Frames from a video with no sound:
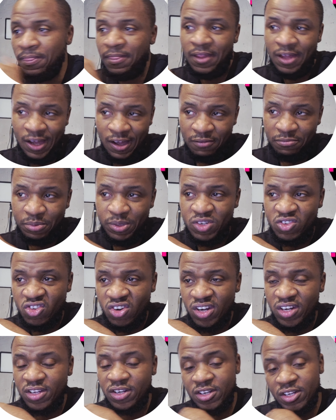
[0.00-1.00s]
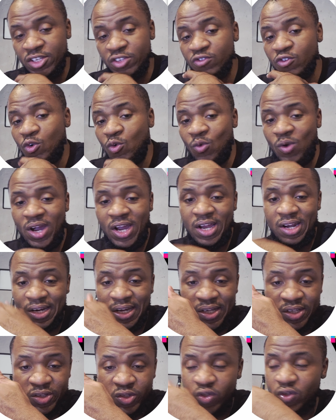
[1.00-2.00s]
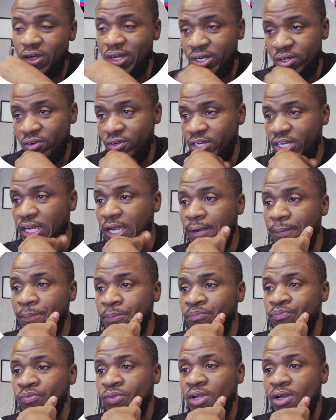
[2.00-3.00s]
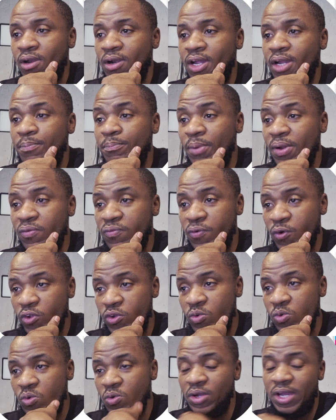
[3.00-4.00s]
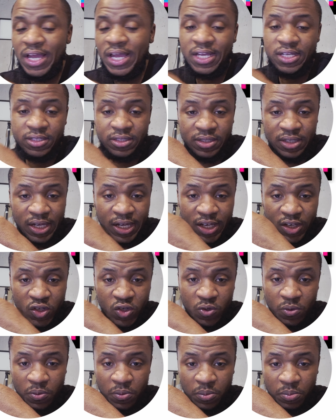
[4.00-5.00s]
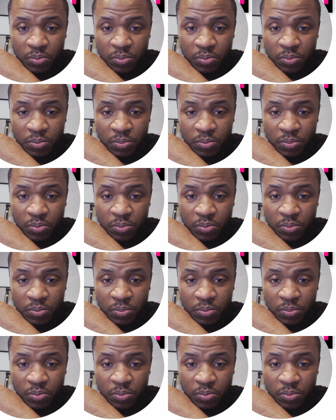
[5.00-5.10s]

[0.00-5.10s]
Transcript: I've been trading this for a while now, so I don't care, right? But for you as a new